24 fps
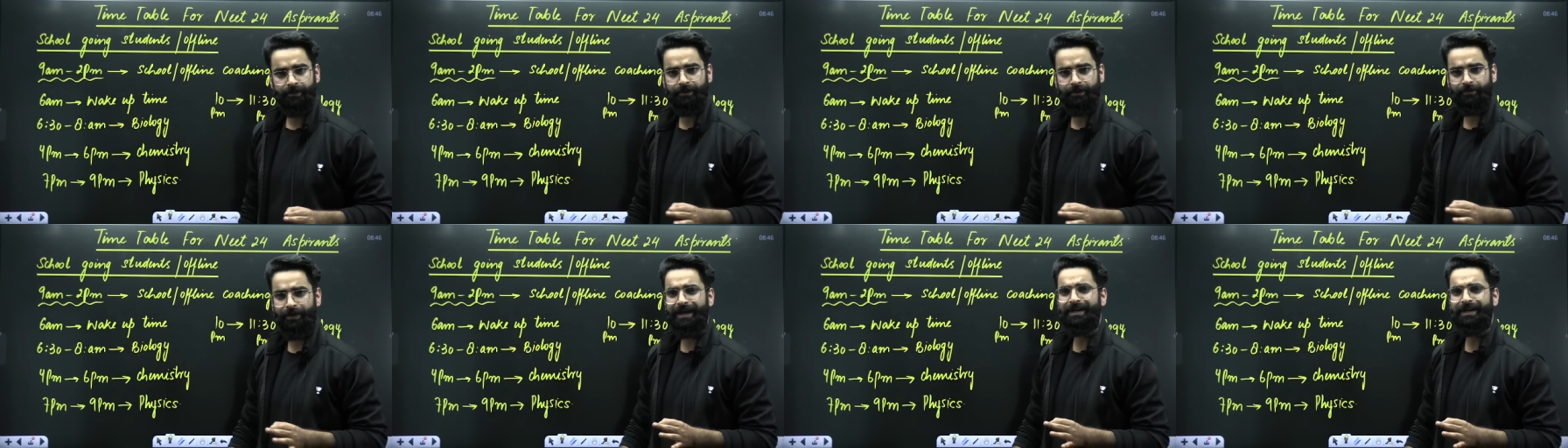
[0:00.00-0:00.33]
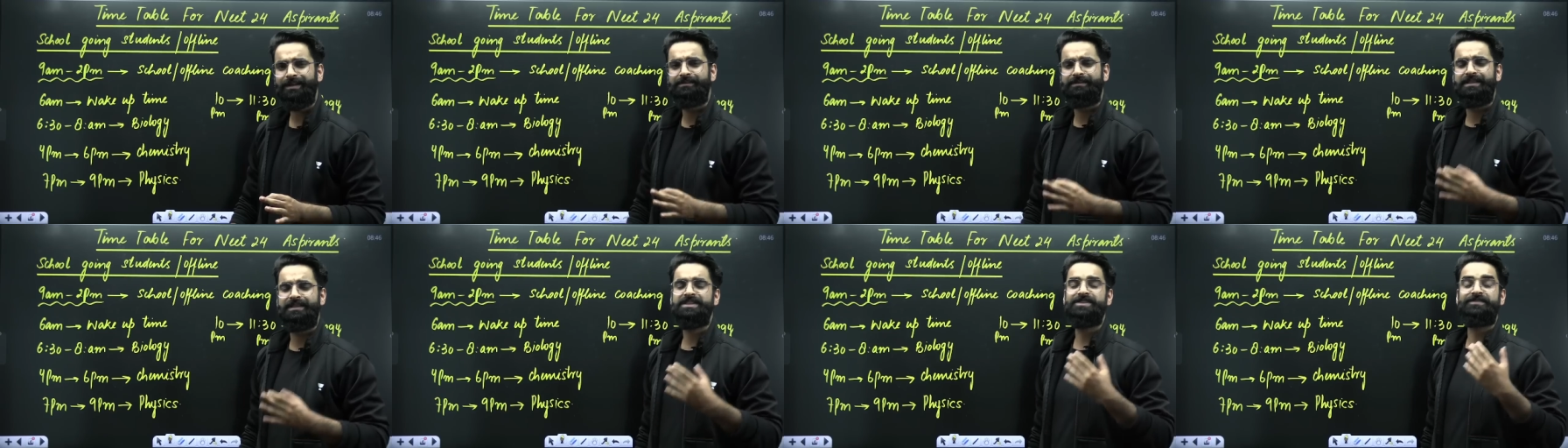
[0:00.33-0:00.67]
right?
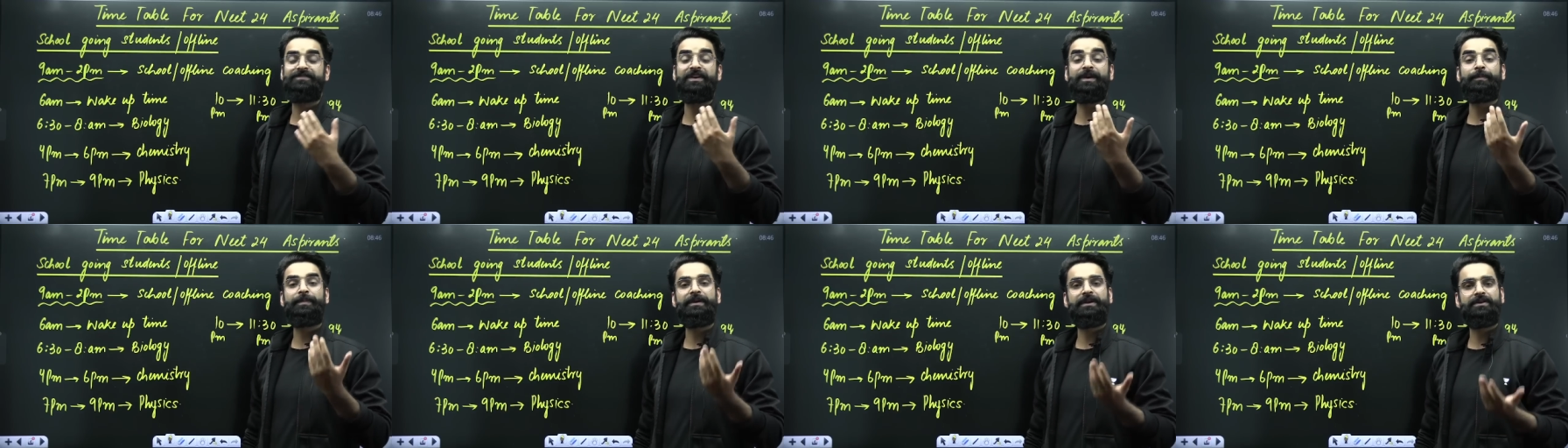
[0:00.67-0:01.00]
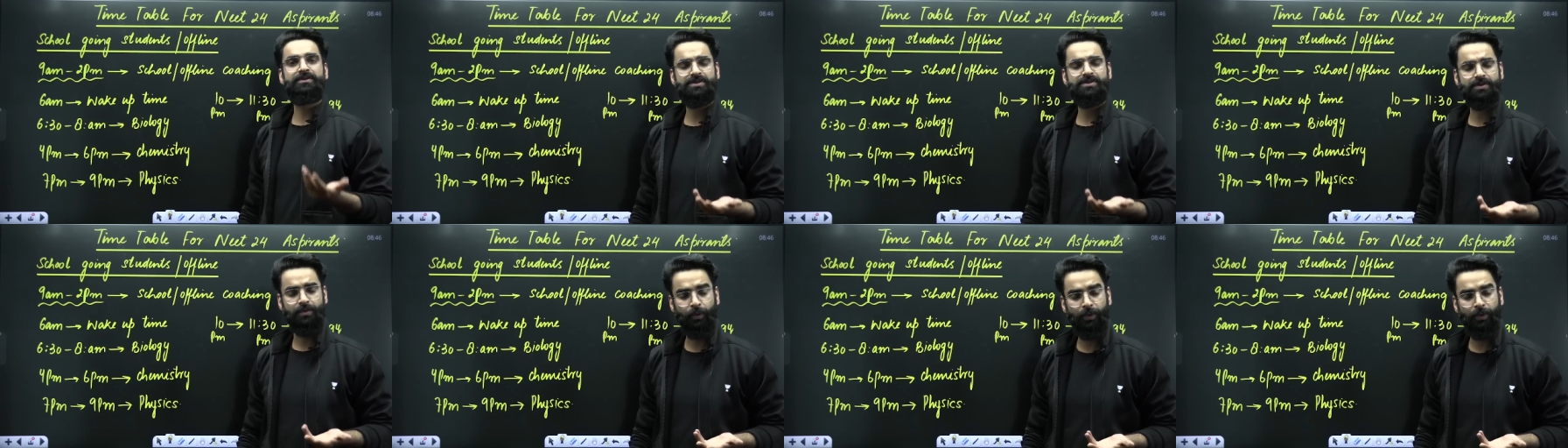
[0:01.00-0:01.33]
This will be your
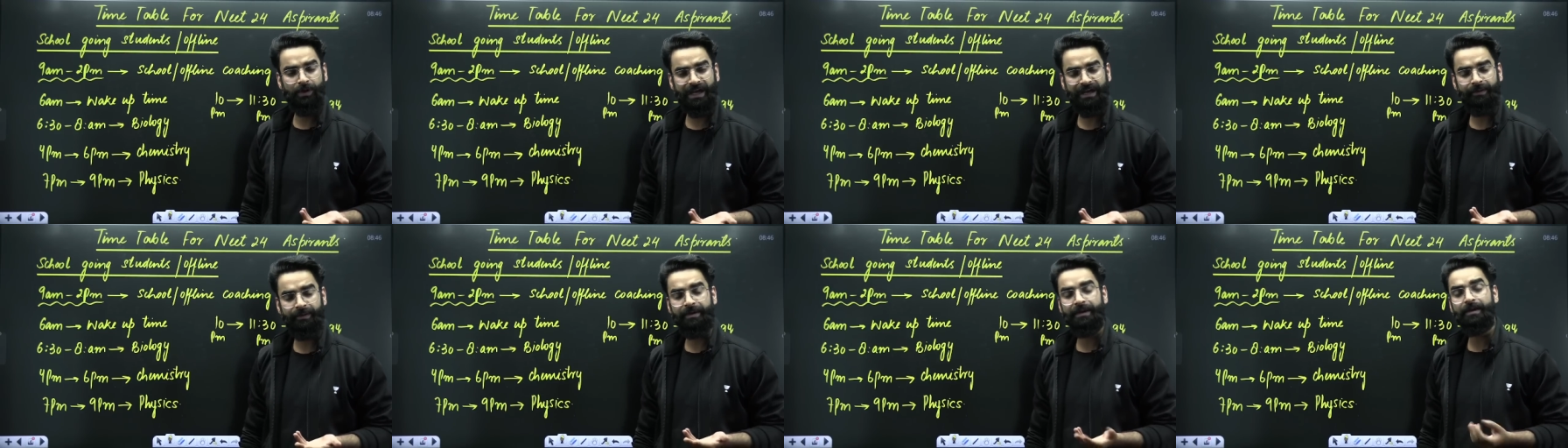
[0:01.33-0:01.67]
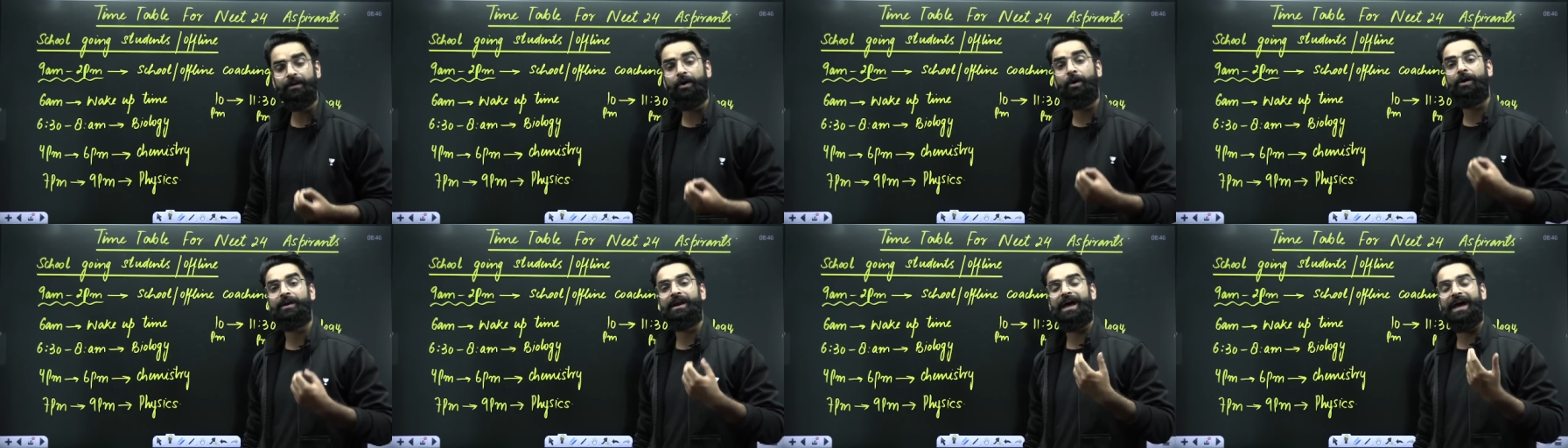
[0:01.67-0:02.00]
school timing
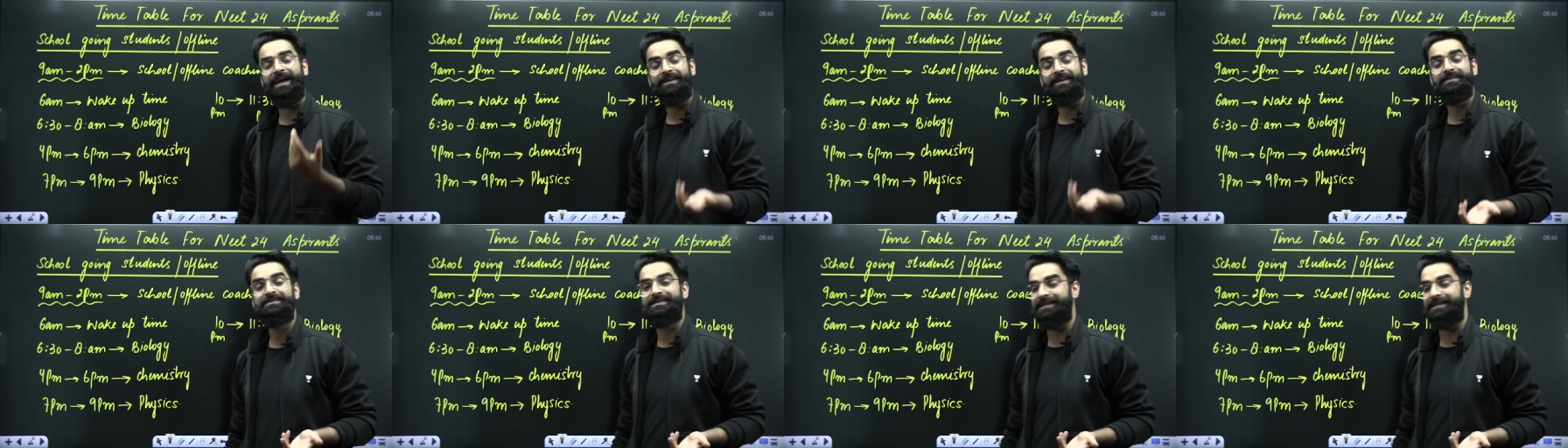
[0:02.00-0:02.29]
or I can